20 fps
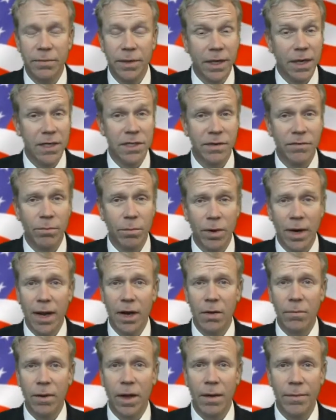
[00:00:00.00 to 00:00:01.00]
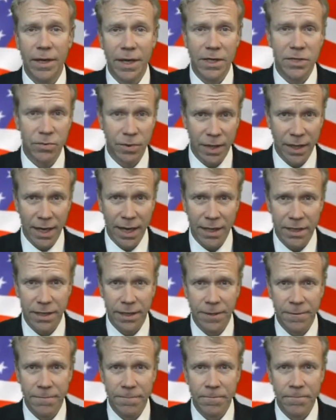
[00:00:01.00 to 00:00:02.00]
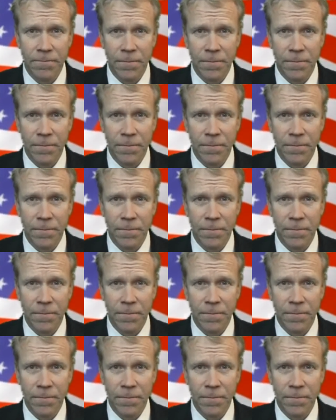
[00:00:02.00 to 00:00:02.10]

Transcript: because if Barack Obama gets reelected,